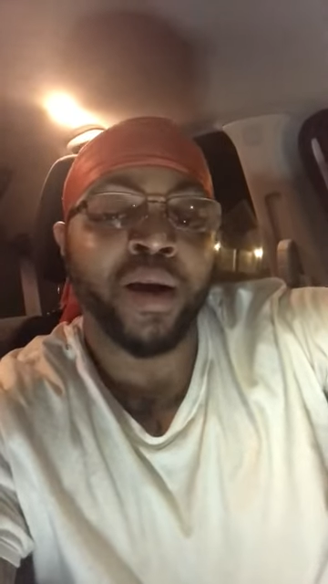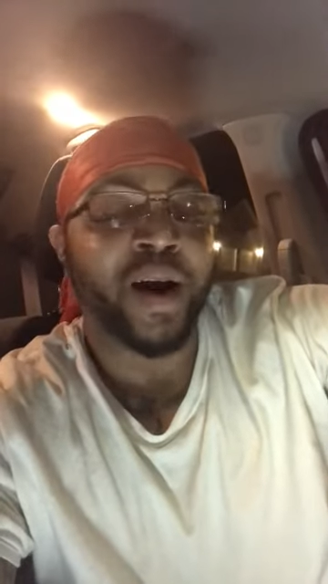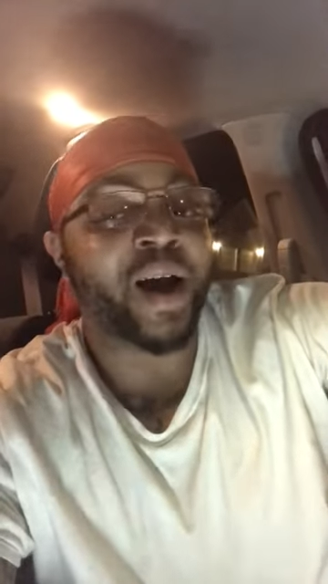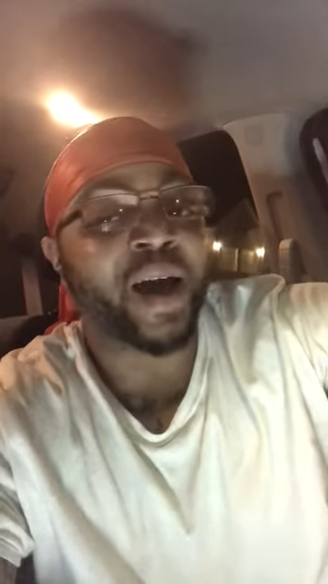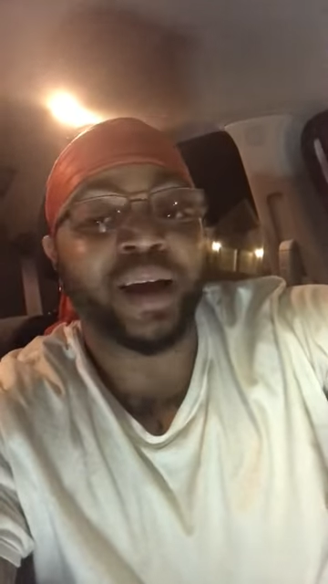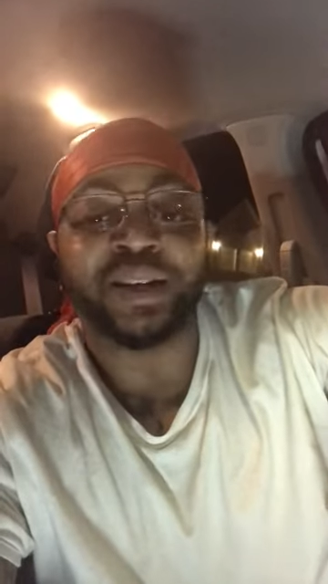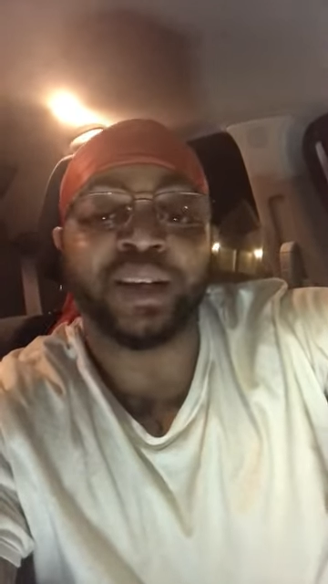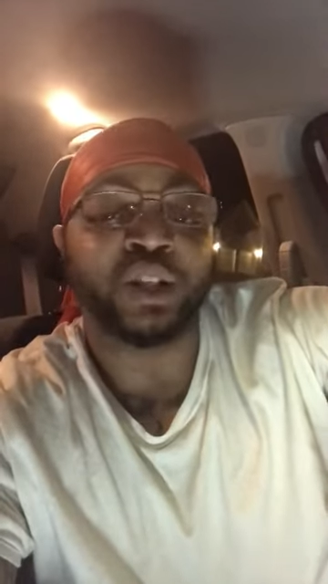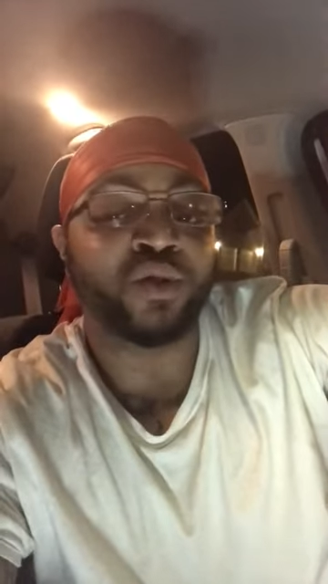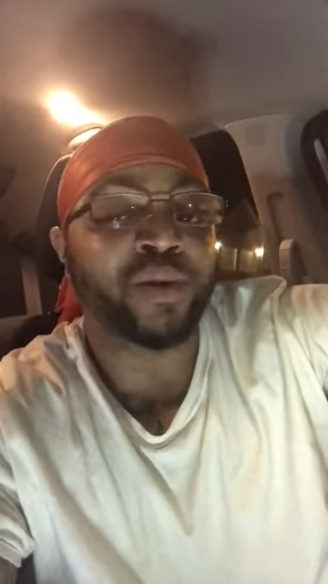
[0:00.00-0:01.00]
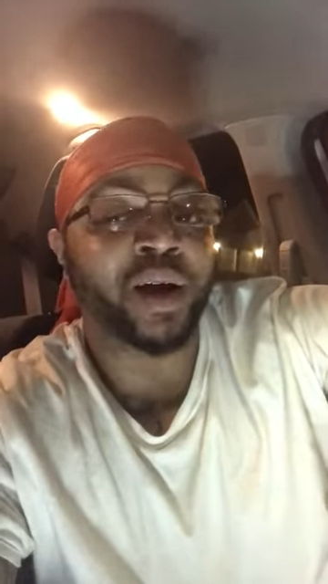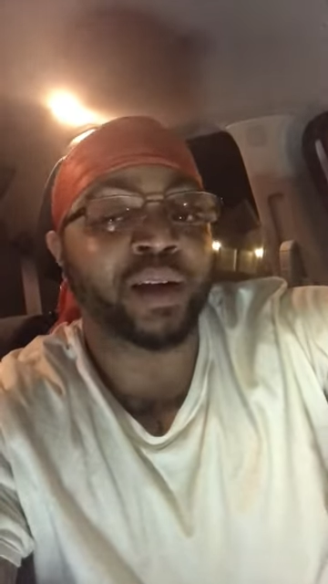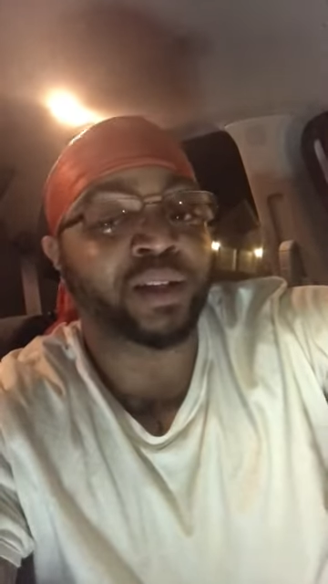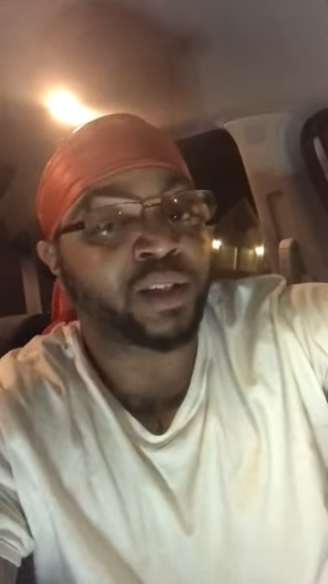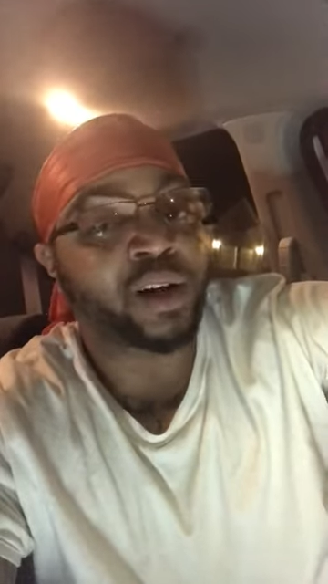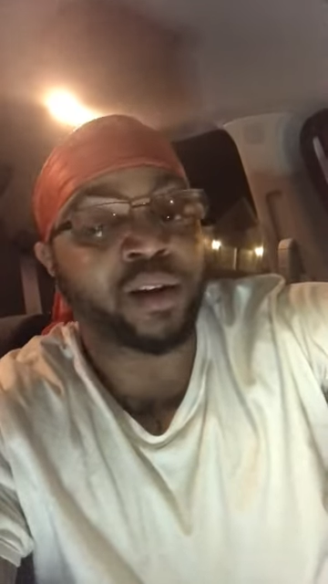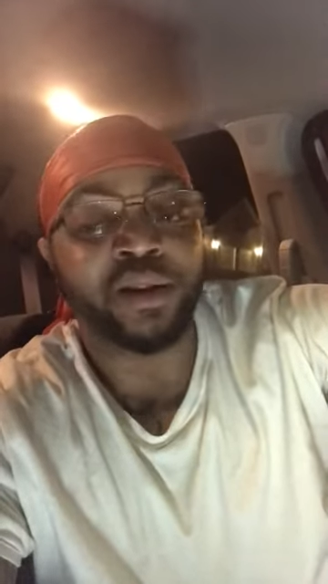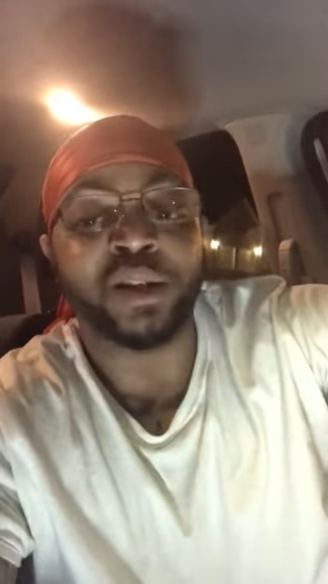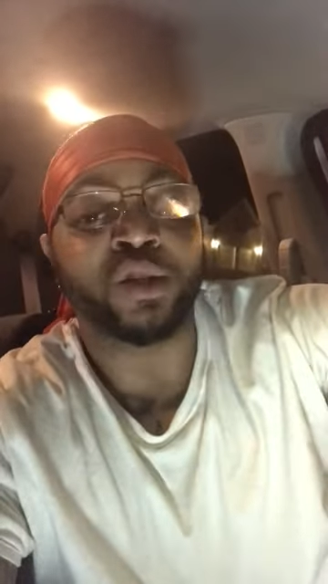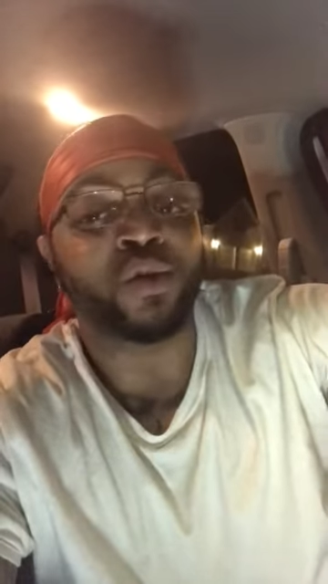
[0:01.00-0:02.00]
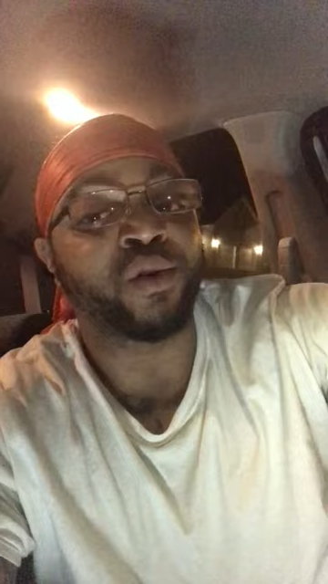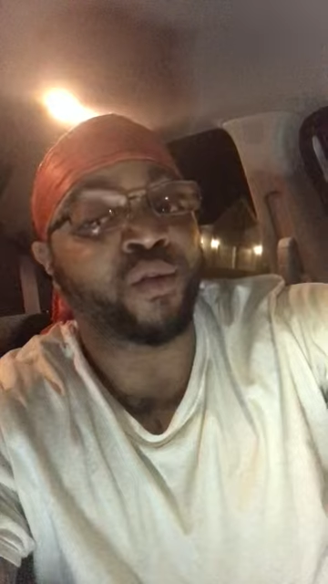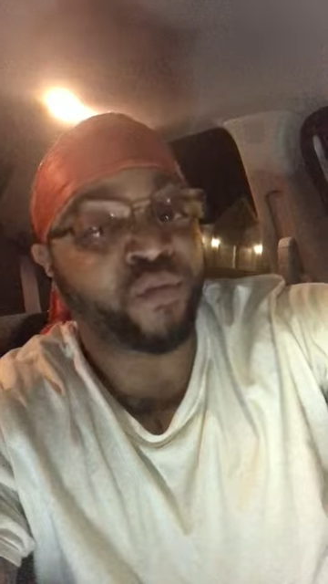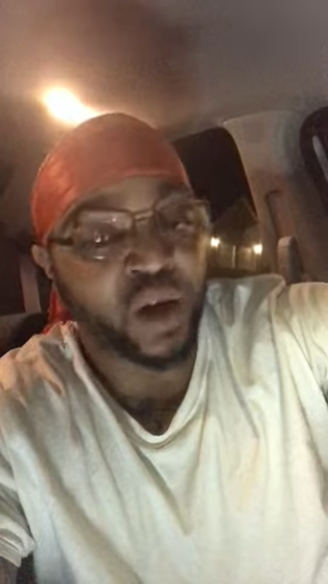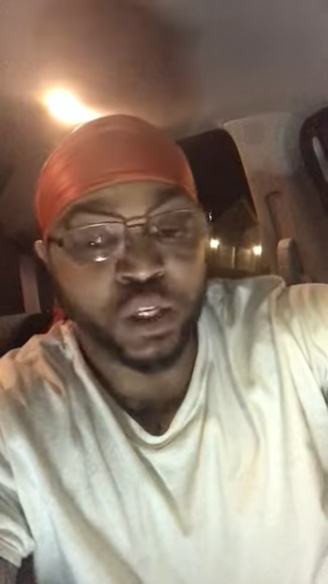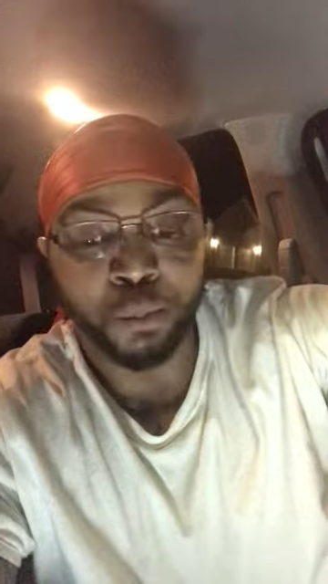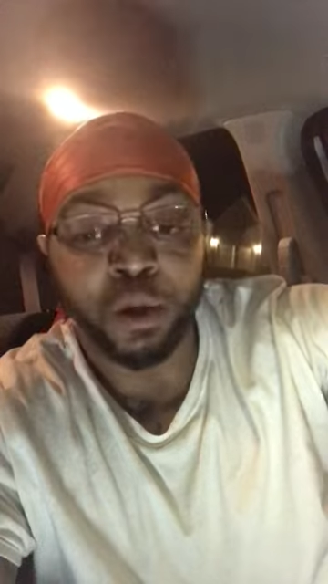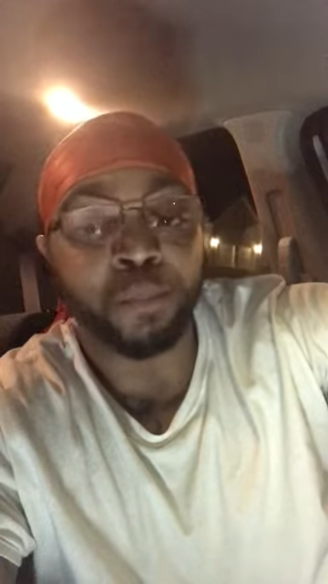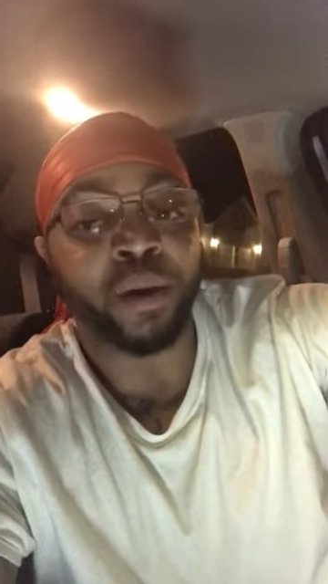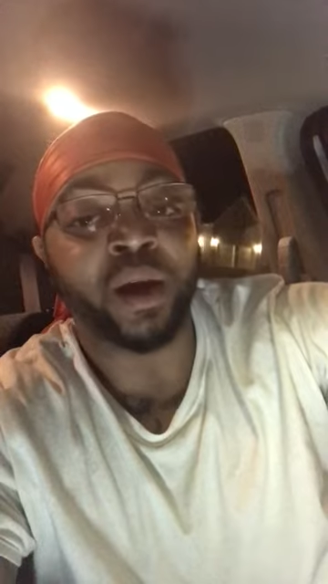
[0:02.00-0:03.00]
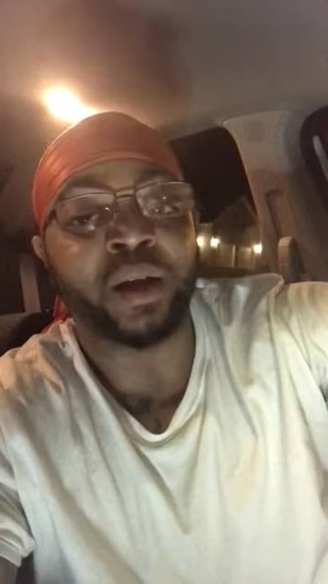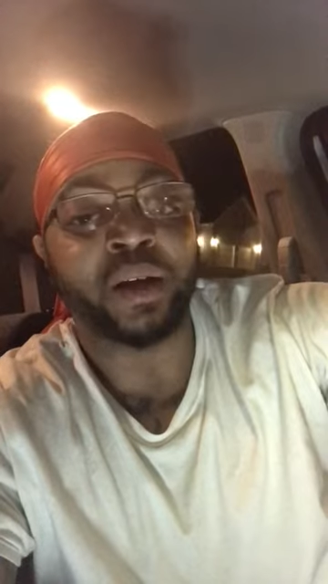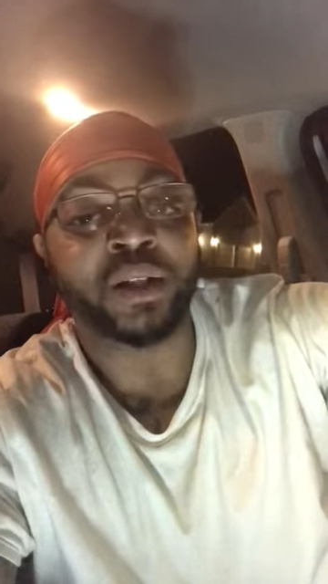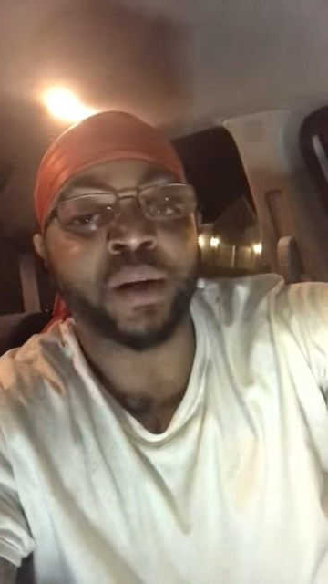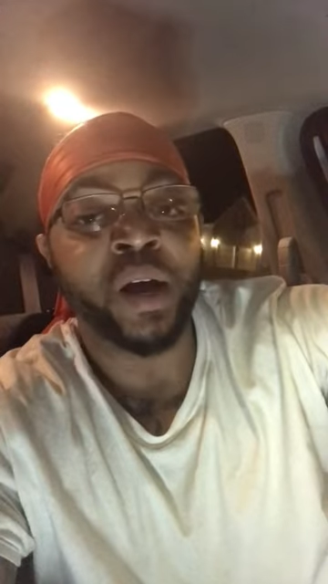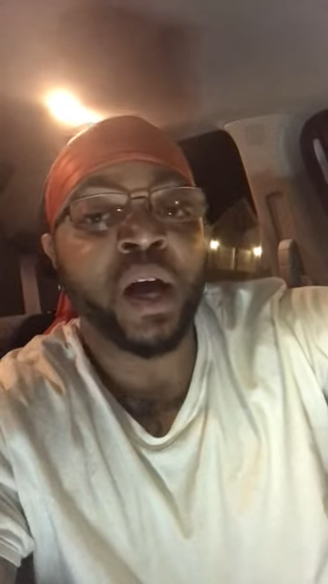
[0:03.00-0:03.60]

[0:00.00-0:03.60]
I ask that you guys share this on your Facebook page.